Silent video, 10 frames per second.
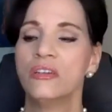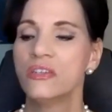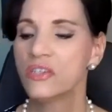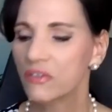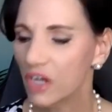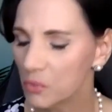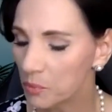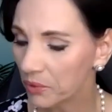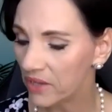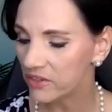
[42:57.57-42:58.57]
So God, we
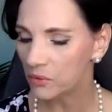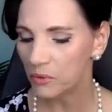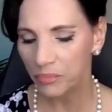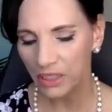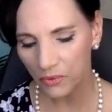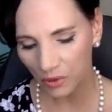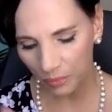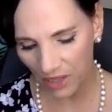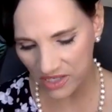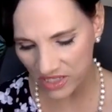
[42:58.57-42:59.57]
pray that you would be with our
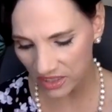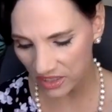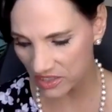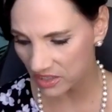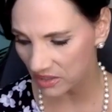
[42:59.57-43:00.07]
president,